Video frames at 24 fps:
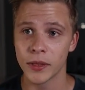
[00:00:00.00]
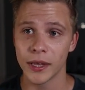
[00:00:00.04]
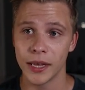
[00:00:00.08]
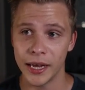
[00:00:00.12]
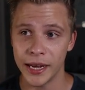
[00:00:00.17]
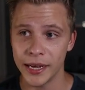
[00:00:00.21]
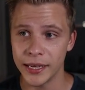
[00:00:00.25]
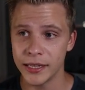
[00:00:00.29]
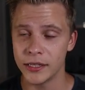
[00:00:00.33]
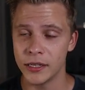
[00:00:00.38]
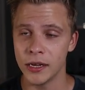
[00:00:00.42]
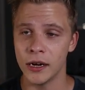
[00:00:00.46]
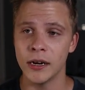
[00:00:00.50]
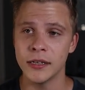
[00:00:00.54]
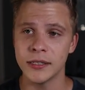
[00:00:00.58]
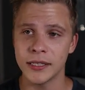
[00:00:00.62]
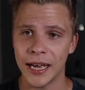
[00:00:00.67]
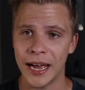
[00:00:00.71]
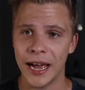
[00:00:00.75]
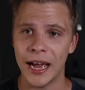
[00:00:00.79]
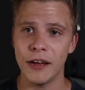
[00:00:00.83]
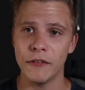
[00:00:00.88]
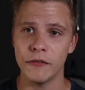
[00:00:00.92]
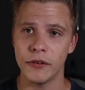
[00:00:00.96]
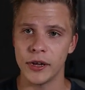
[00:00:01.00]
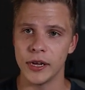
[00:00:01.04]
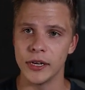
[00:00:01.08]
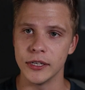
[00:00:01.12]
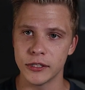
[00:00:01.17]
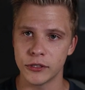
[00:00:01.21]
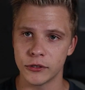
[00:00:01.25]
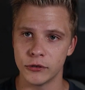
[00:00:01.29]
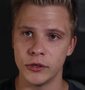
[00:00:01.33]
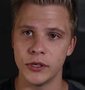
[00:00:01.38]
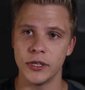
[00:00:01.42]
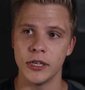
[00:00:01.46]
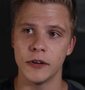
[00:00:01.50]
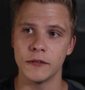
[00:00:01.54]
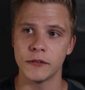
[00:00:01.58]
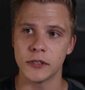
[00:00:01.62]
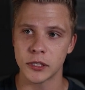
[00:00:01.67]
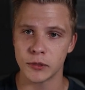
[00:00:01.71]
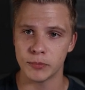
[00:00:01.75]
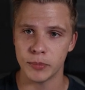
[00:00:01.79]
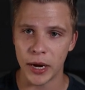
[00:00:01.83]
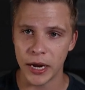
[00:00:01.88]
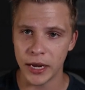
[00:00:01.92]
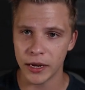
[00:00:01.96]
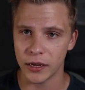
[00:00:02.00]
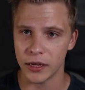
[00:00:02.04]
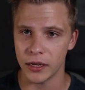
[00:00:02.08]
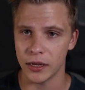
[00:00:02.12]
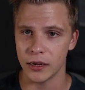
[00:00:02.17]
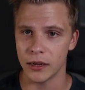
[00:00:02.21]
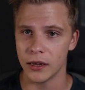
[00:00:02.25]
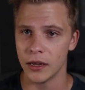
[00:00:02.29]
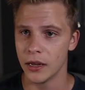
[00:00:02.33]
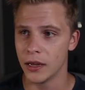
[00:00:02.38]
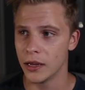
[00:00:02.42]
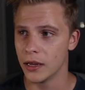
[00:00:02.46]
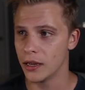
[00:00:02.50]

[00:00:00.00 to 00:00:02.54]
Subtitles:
it does have history of spiking.